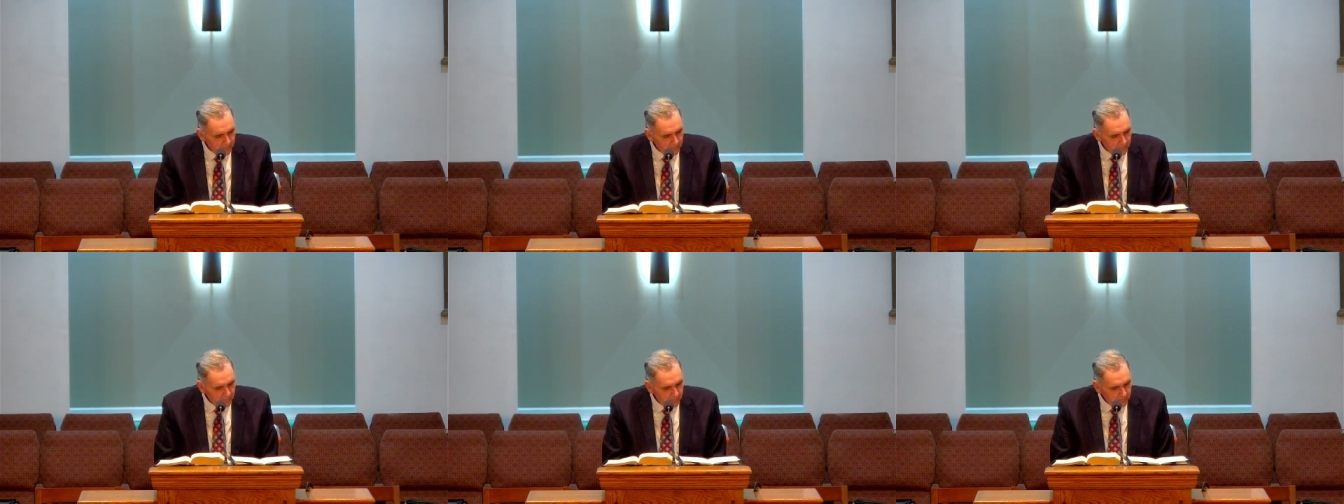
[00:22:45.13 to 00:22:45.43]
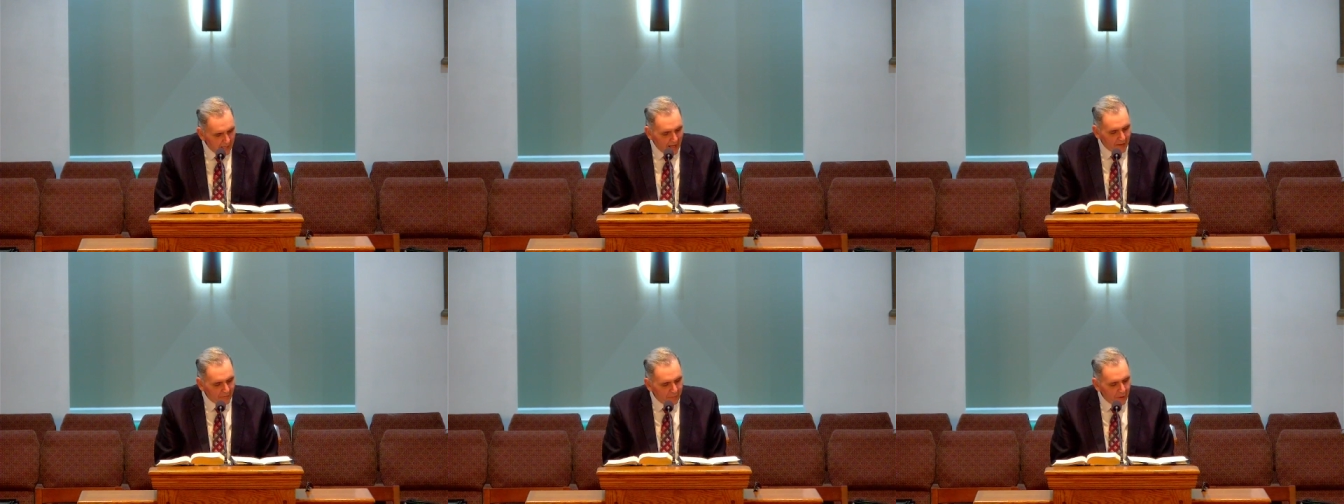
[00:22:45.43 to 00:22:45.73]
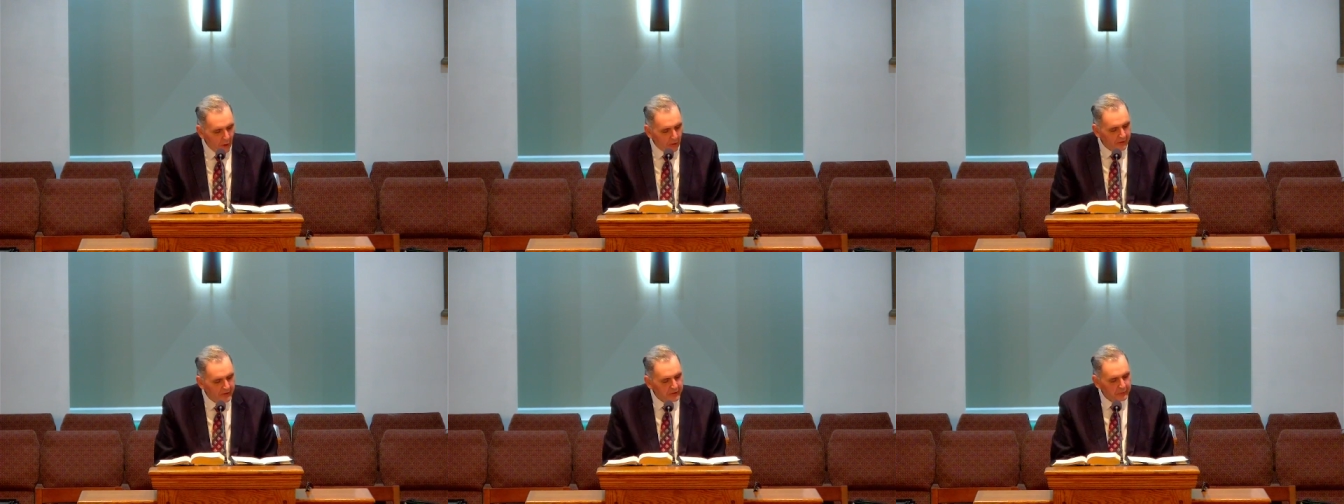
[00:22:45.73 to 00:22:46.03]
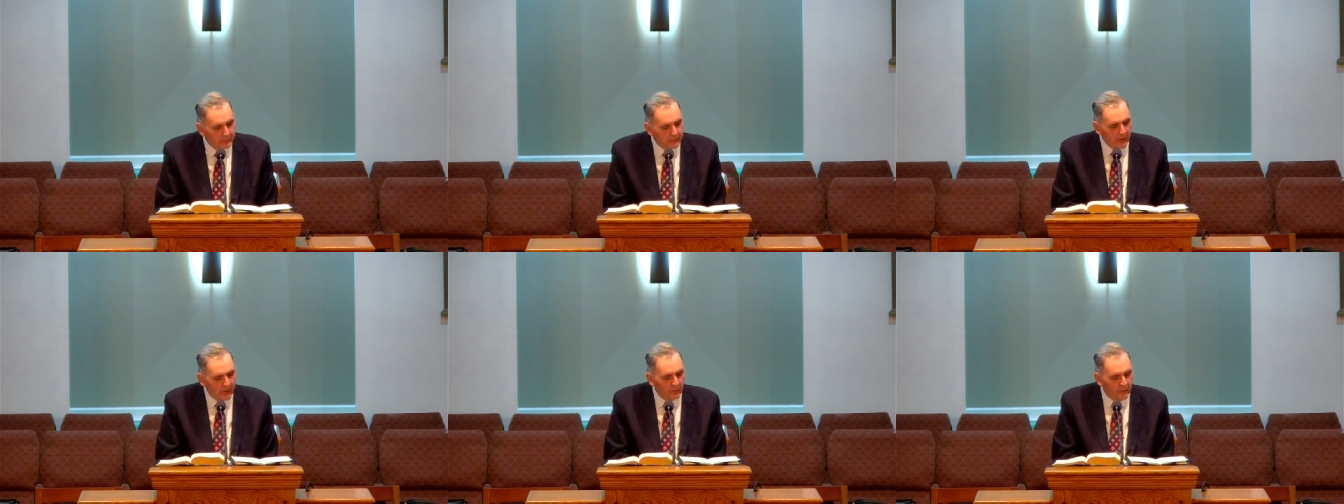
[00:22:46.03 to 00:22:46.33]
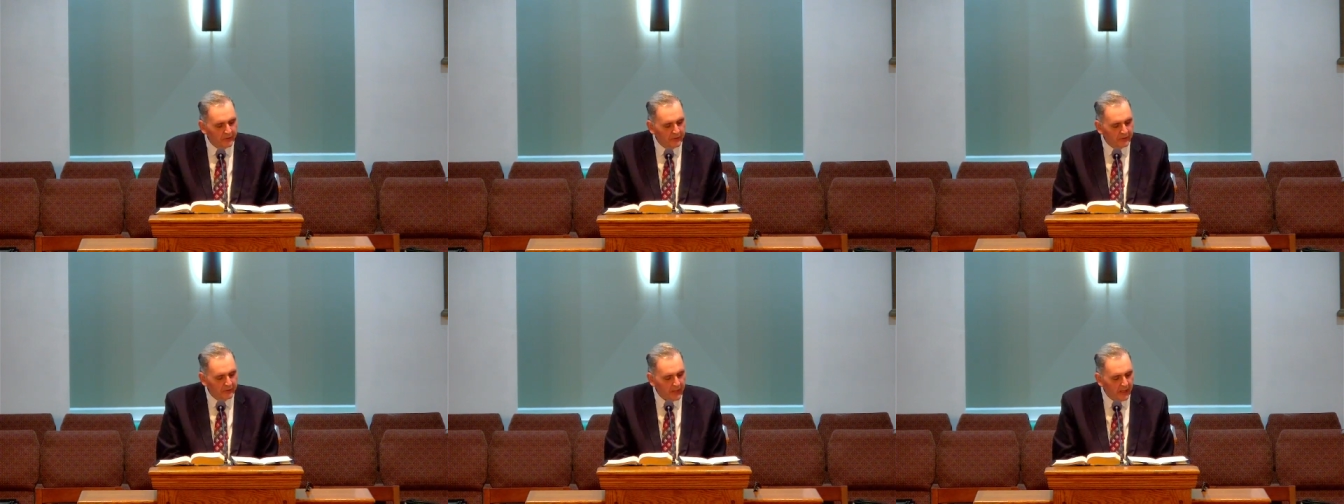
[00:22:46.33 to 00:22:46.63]
God the Holy Spirit
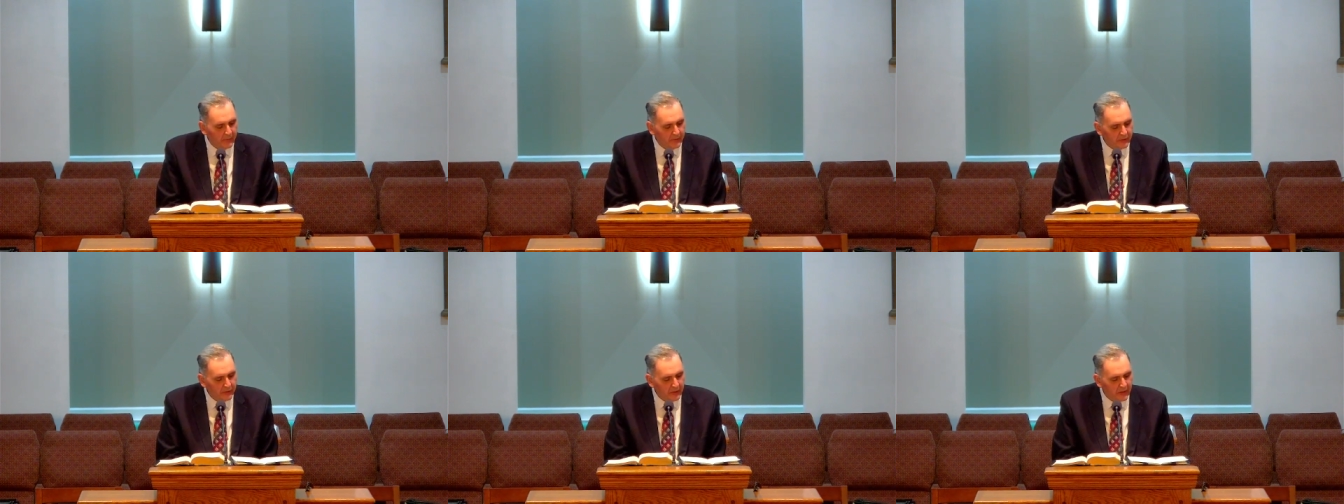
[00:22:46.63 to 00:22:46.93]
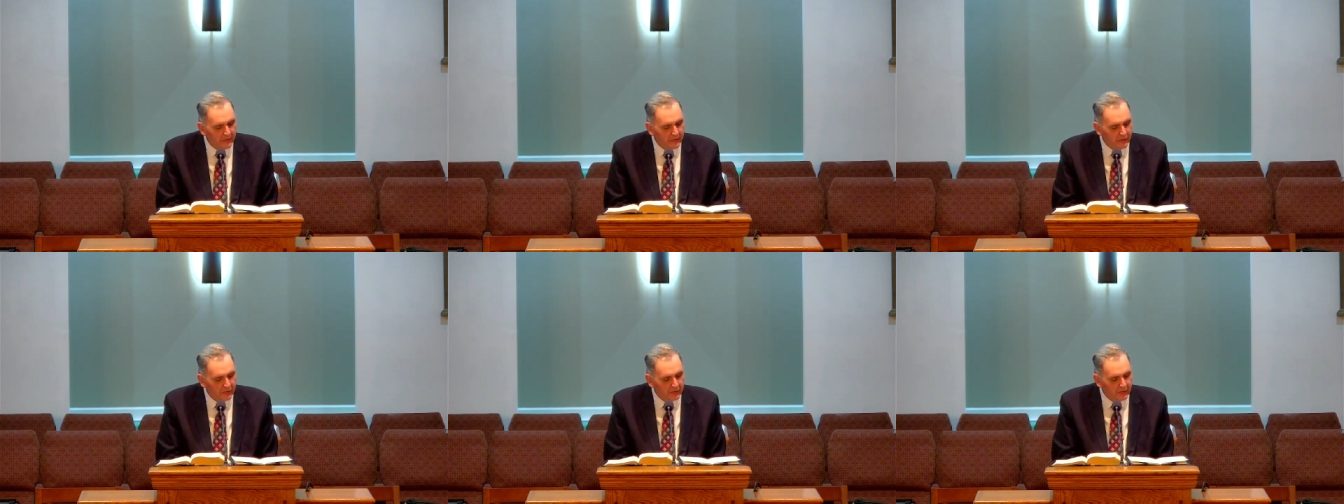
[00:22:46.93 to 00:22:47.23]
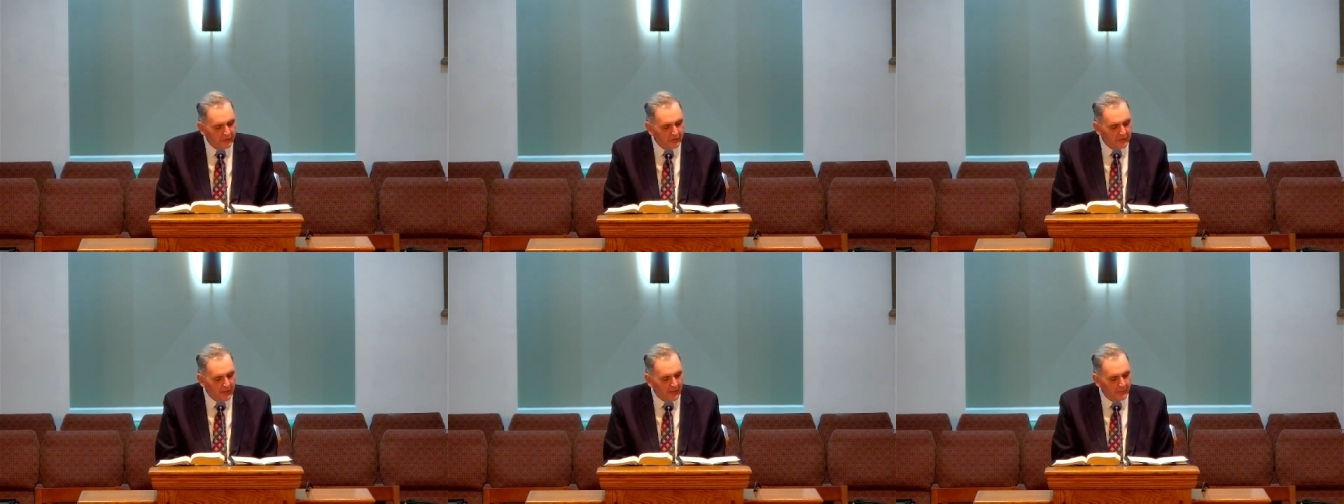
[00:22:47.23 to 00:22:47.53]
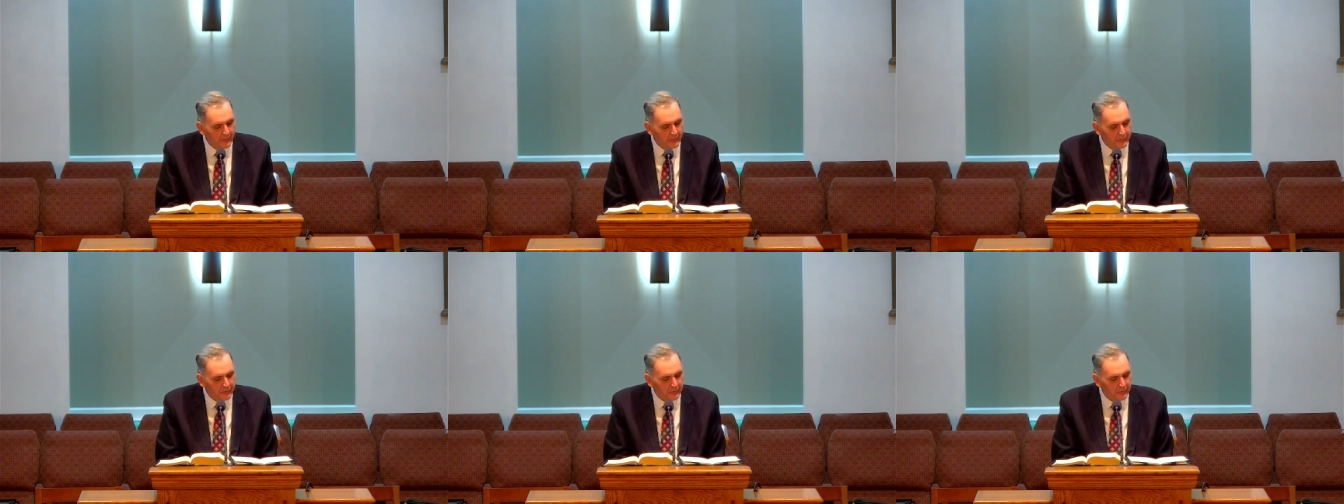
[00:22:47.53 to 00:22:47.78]
would stay with Jesus' disciples